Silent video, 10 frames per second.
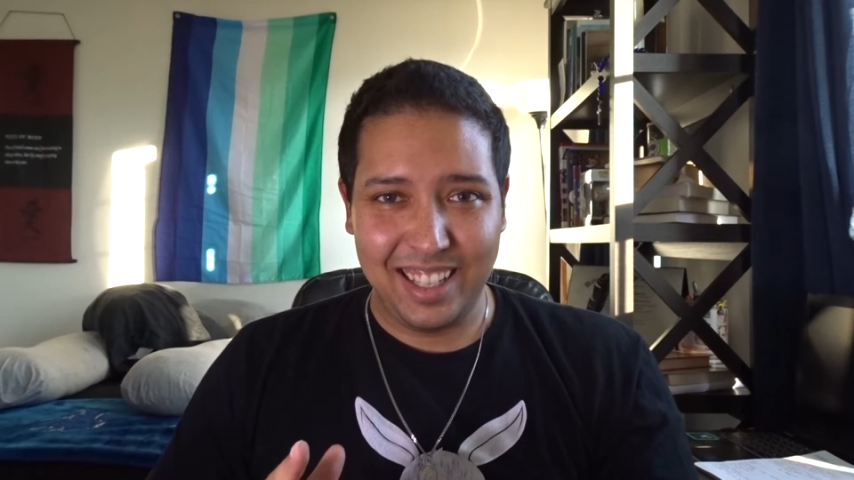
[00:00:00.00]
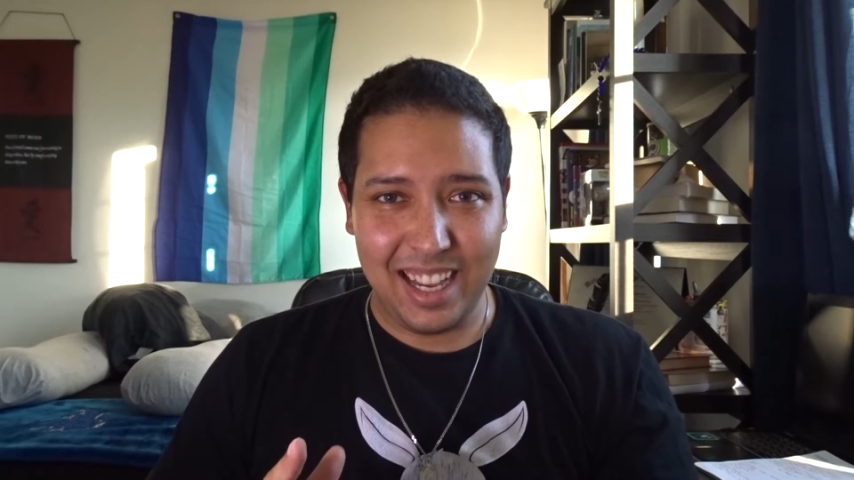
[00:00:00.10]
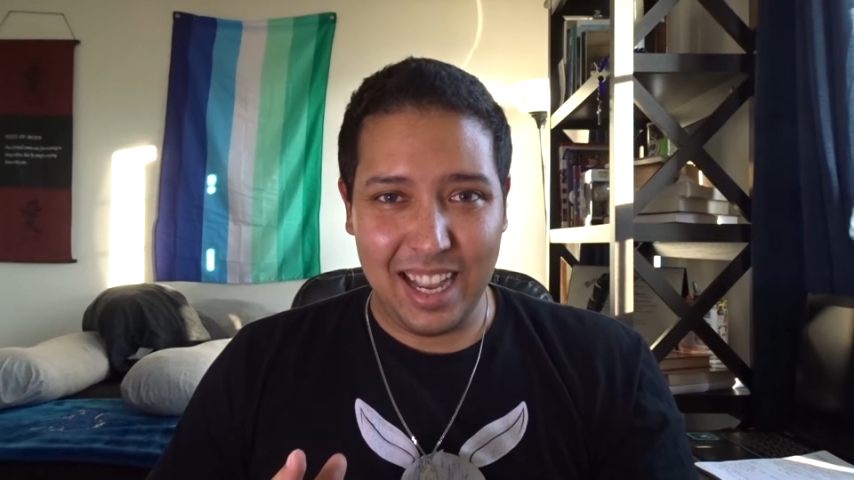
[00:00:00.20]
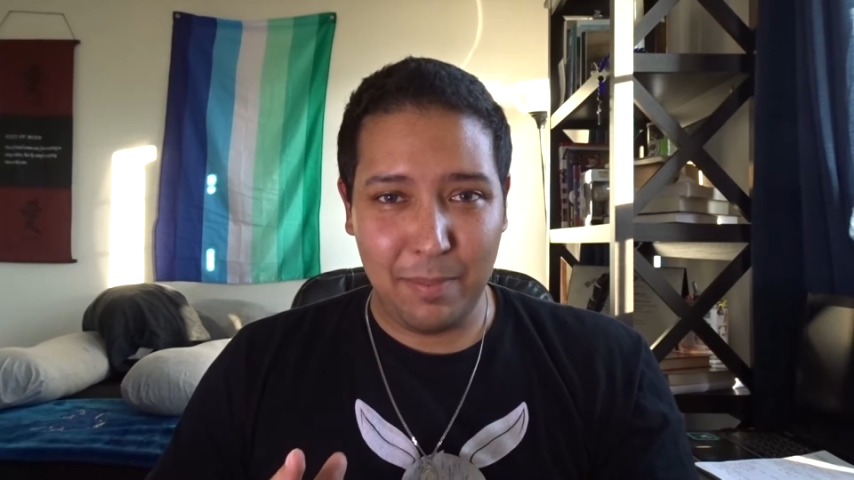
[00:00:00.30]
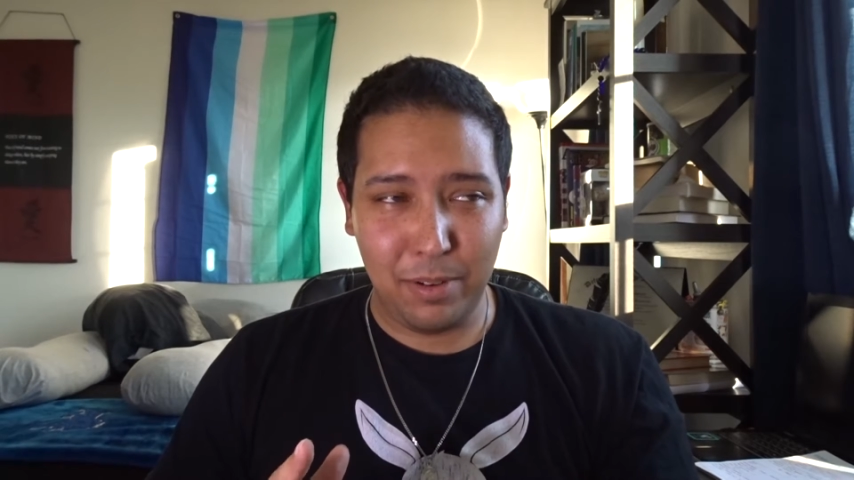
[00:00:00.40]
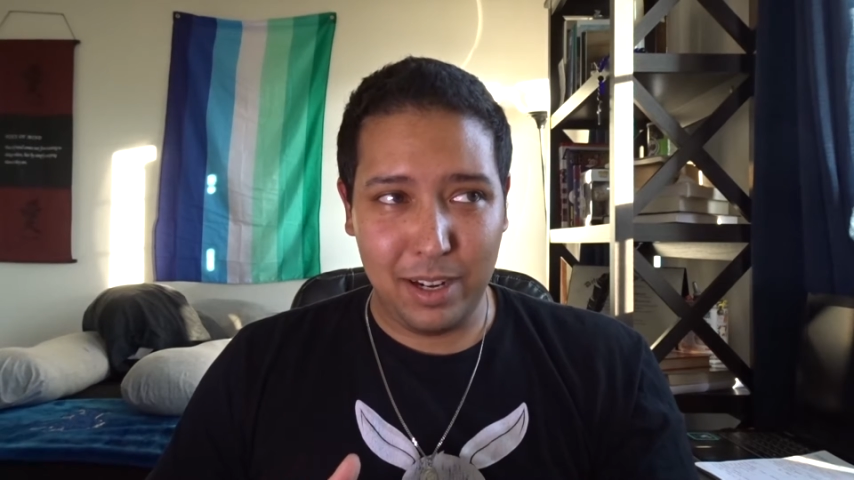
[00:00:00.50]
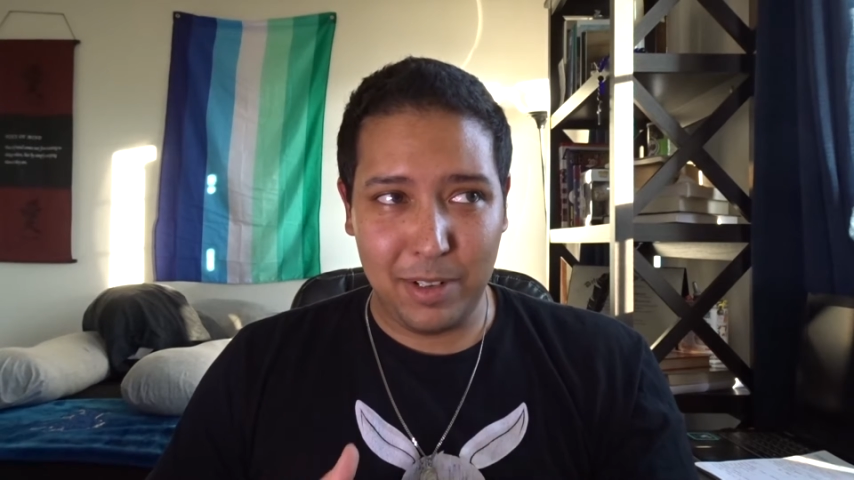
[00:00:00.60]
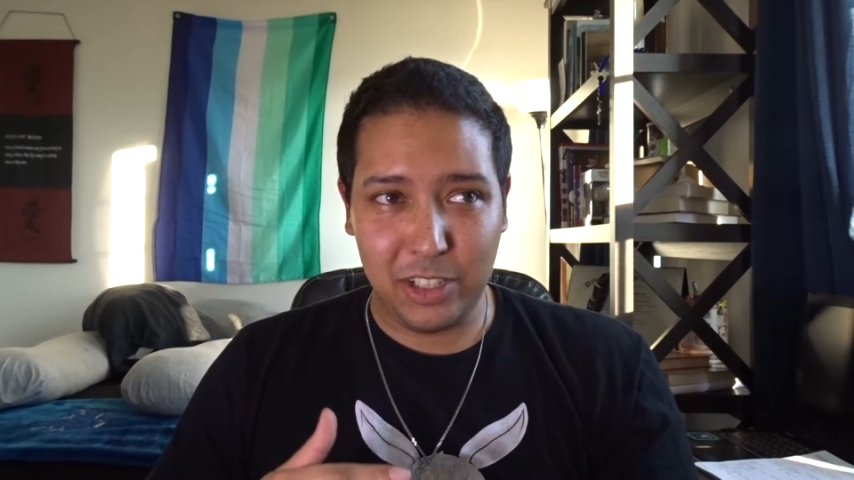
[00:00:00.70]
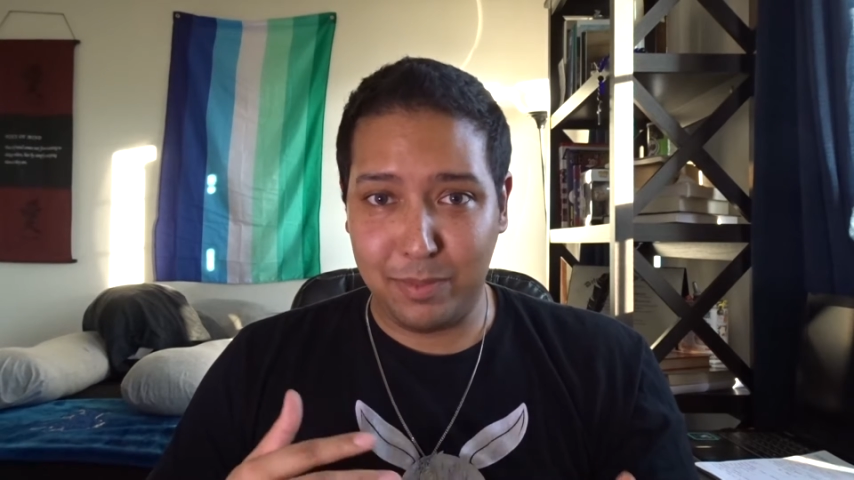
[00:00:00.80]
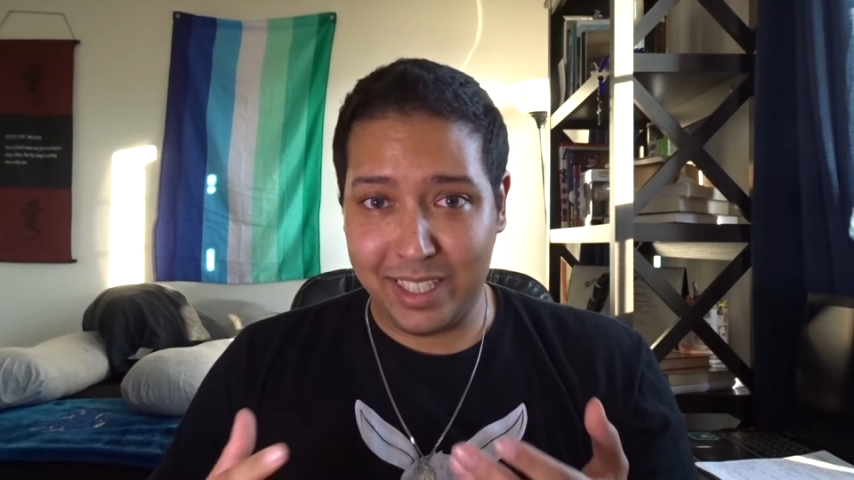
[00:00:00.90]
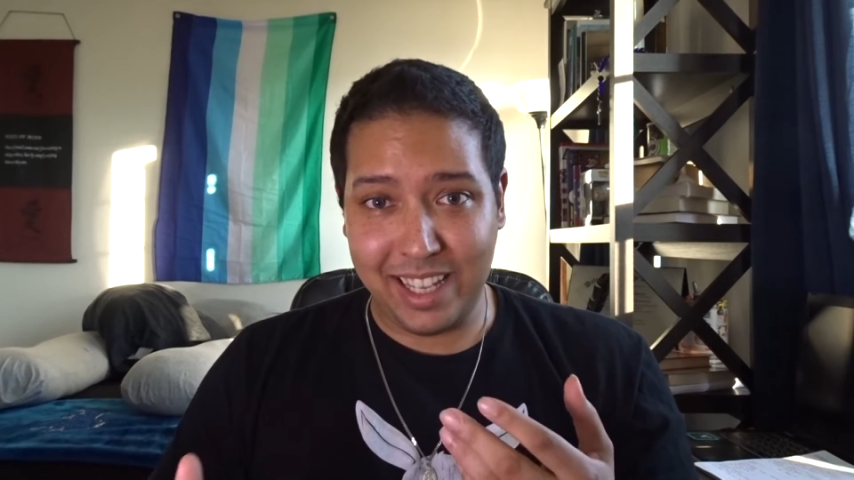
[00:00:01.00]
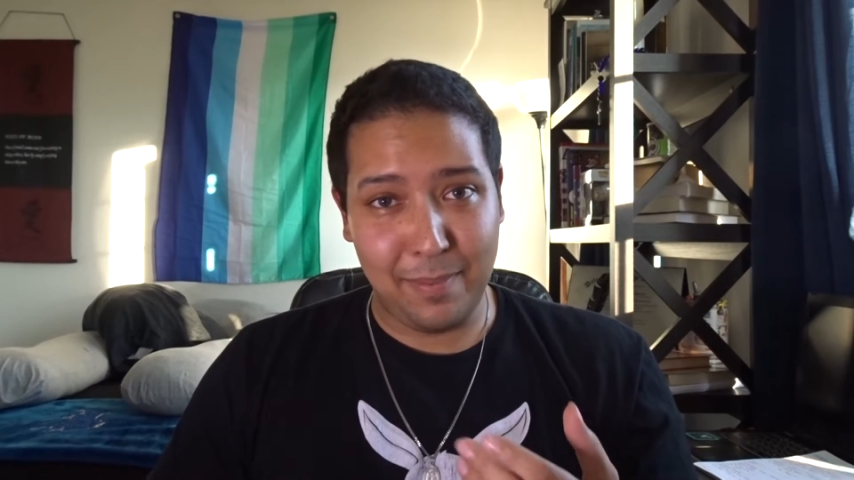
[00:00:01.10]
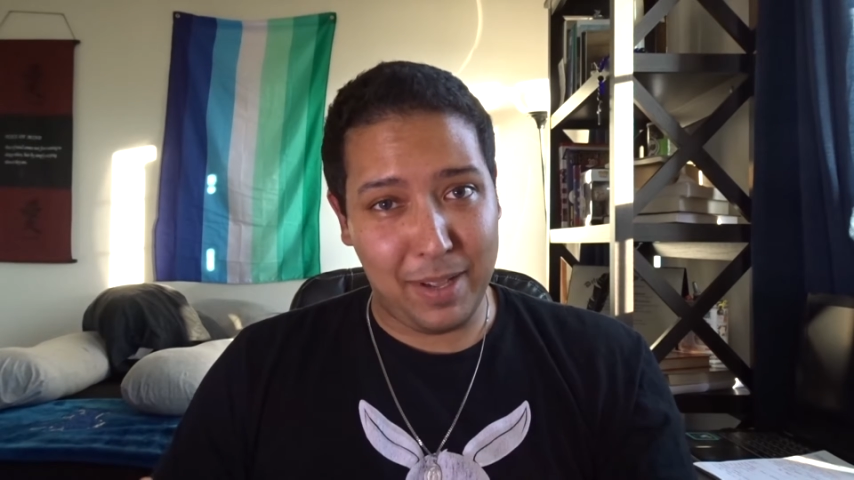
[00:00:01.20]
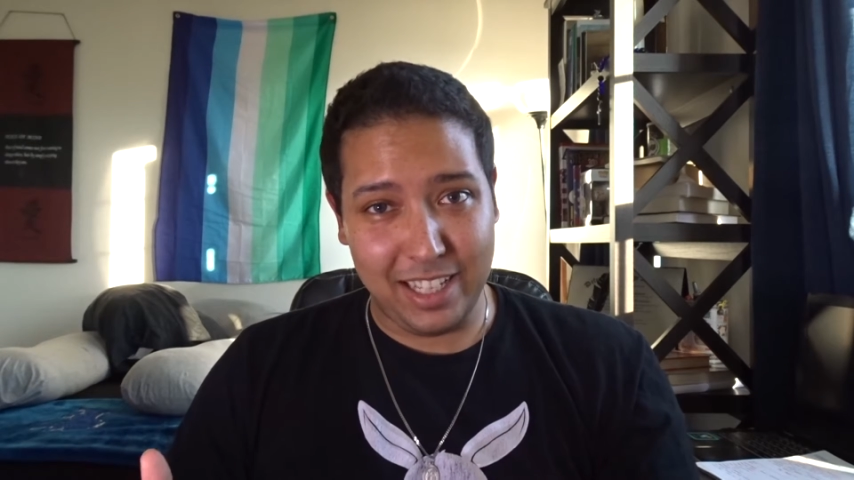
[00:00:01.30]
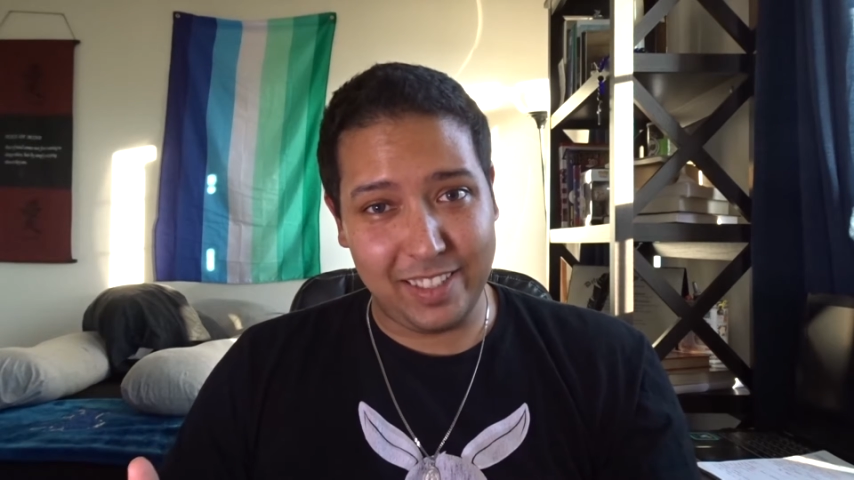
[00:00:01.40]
I pretty much missed that by